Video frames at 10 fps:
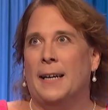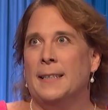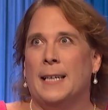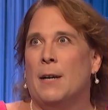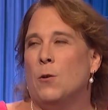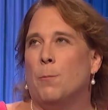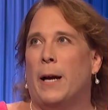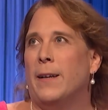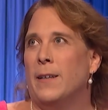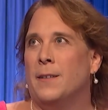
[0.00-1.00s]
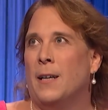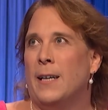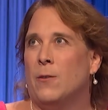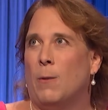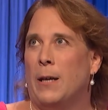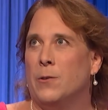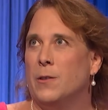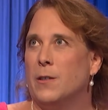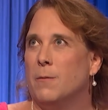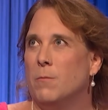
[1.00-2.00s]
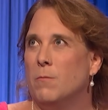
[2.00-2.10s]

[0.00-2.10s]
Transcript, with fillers: I, I never bet a non-round